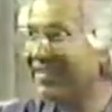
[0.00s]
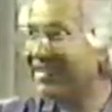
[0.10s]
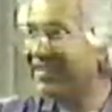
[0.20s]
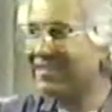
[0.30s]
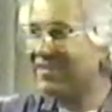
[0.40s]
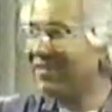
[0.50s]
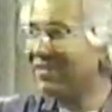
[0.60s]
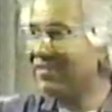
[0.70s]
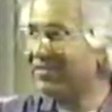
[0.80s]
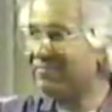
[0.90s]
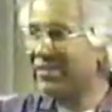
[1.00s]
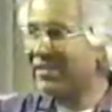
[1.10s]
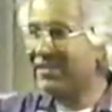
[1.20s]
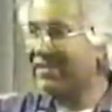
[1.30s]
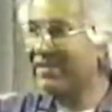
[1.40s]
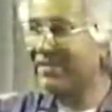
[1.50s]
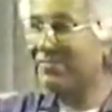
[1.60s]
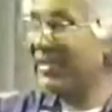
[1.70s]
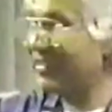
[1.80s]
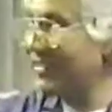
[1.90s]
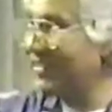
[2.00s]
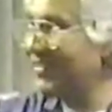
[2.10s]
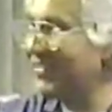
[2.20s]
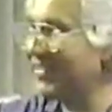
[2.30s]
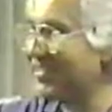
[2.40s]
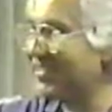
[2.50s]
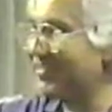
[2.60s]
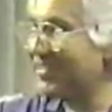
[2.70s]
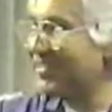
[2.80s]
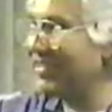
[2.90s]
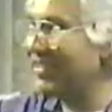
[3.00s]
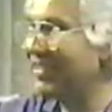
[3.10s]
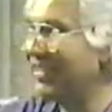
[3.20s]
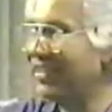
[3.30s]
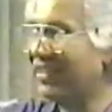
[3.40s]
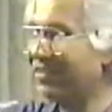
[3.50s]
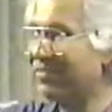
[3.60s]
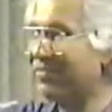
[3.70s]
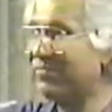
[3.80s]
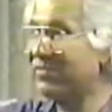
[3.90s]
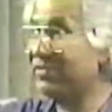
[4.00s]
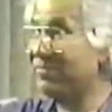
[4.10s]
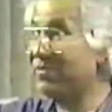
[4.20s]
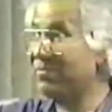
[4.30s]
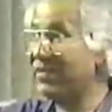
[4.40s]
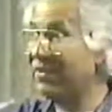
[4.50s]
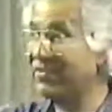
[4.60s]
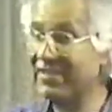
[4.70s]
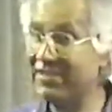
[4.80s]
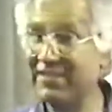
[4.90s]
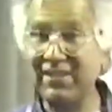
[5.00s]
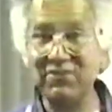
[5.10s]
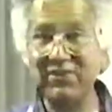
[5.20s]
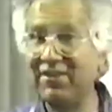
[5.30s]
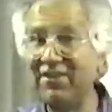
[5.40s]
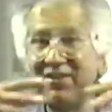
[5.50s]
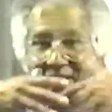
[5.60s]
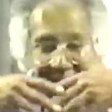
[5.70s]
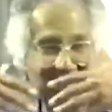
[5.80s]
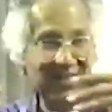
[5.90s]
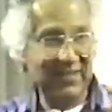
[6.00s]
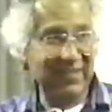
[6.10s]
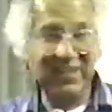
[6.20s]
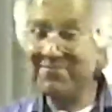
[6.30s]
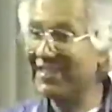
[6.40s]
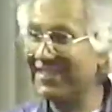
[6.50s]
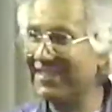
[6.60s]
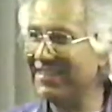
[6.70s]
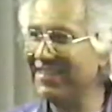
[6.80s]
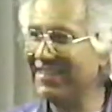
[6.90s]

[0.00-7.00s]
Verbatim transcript: It's all going to be clear and make sense to us as we see how the scriptures, spirit prophecy, and the sanctuary all are saying the same message.